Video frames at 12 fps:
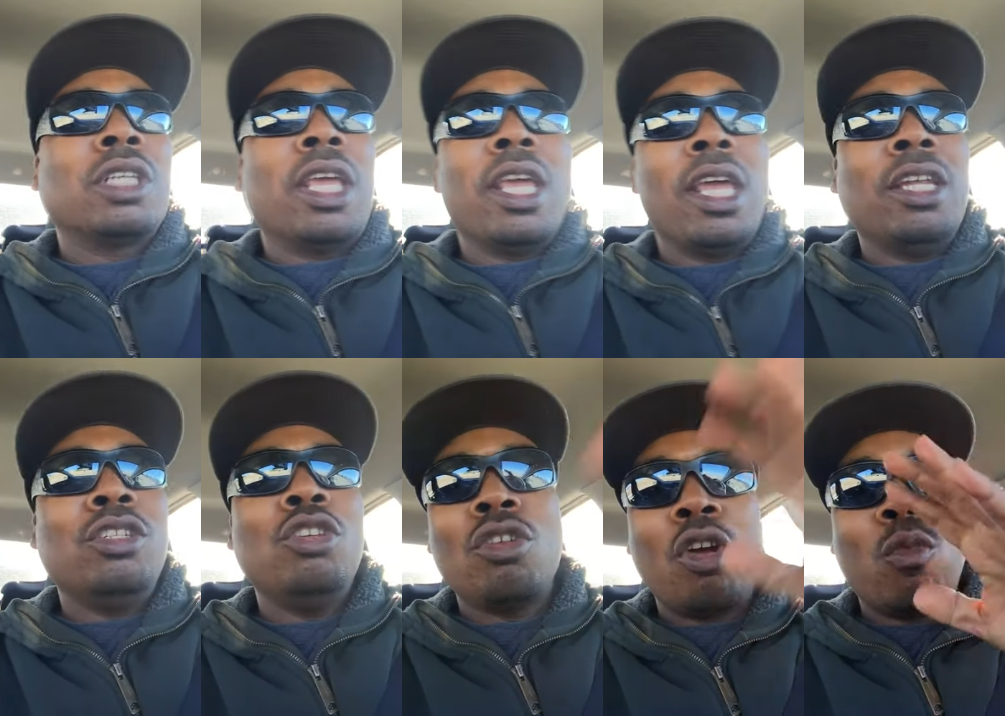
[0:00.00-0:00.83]

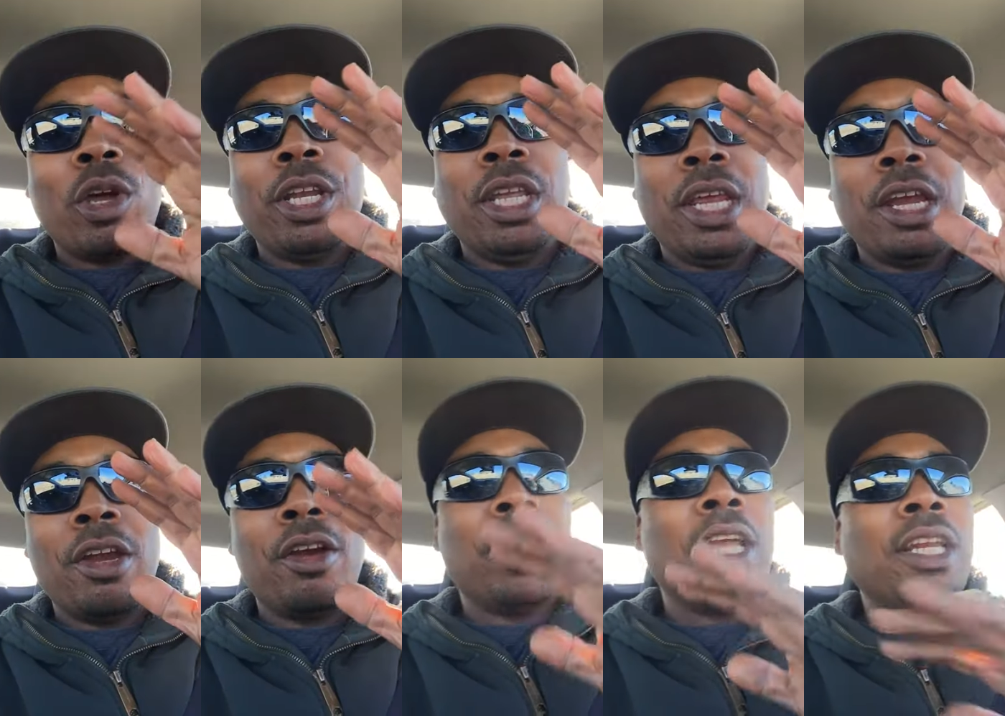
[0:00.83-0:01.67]
And you don't want to
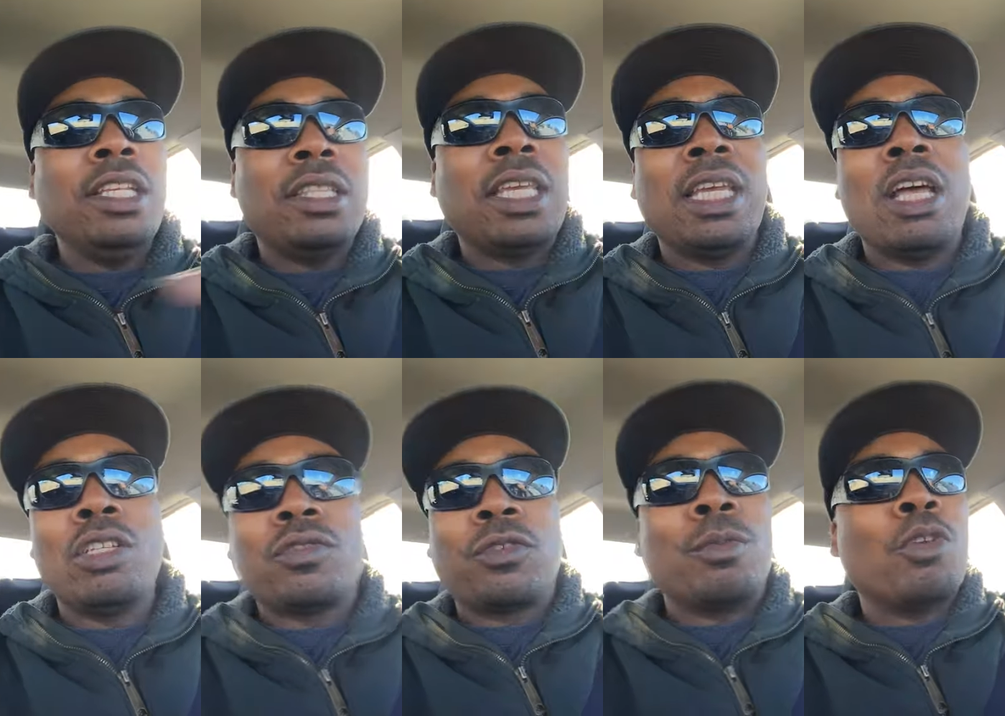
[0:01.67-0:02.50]
hear anything
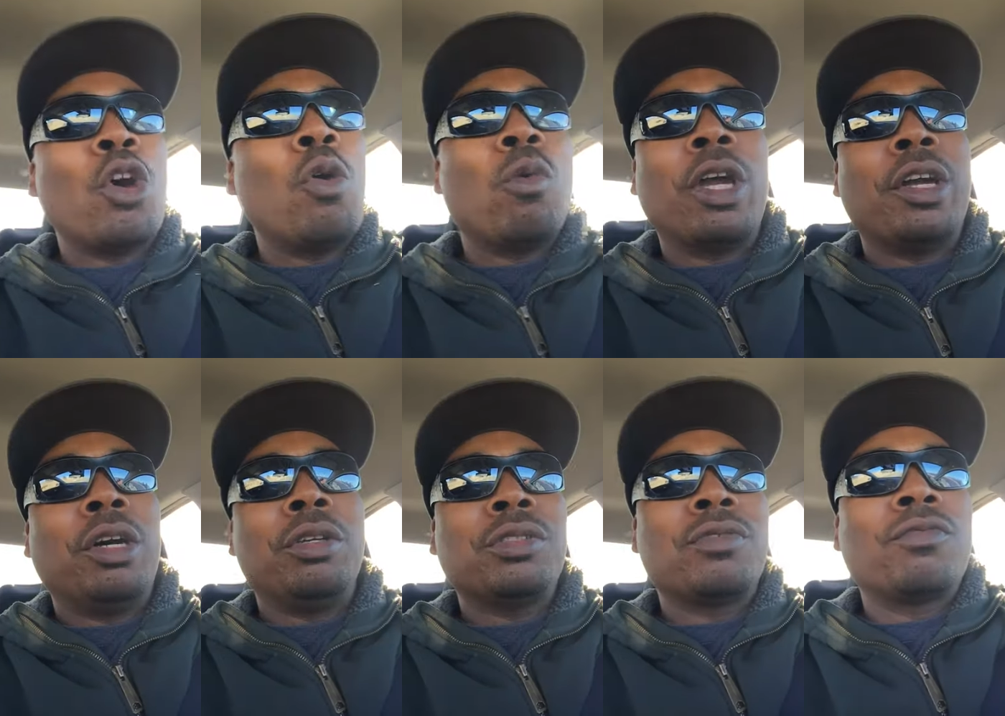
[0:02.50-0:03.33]
else from nowhere
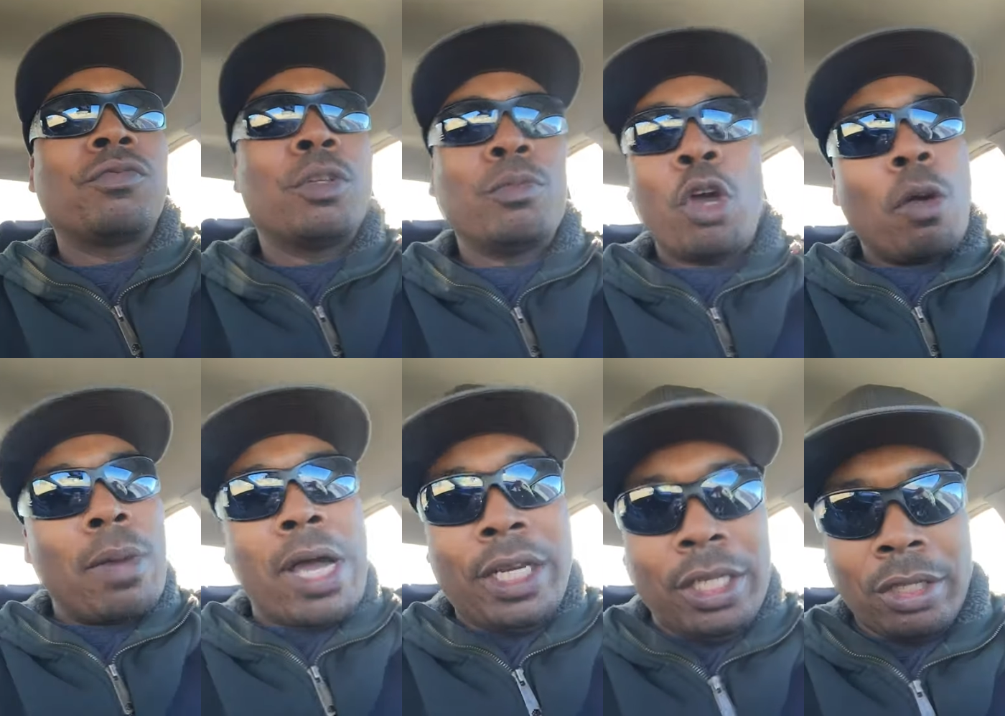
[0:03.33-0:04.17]
else, from
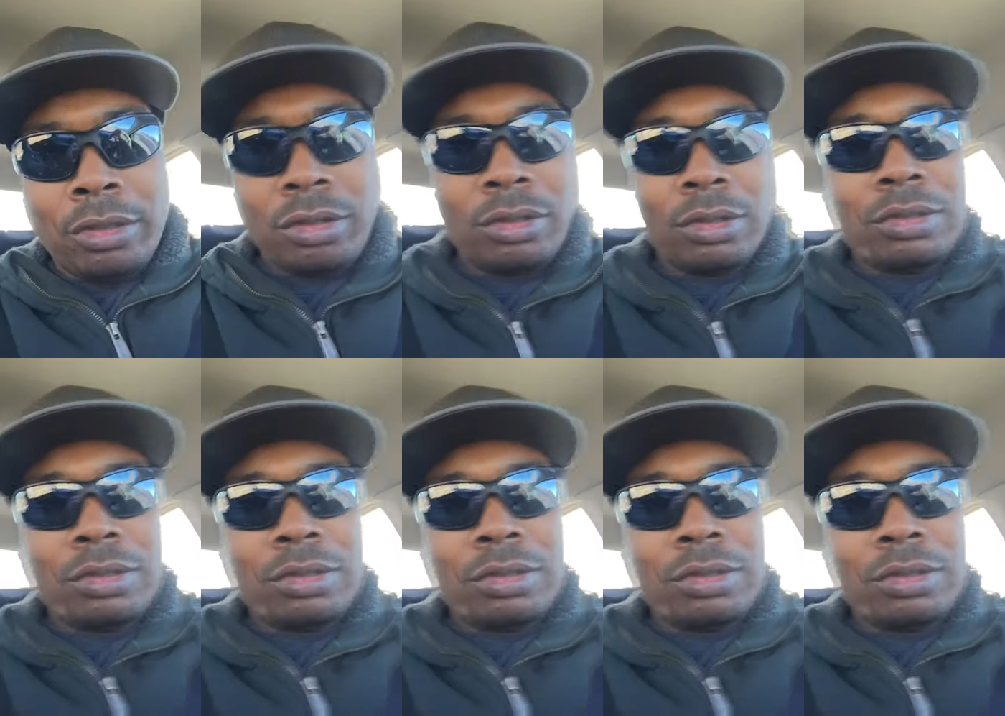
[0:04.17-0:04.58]
nobody else.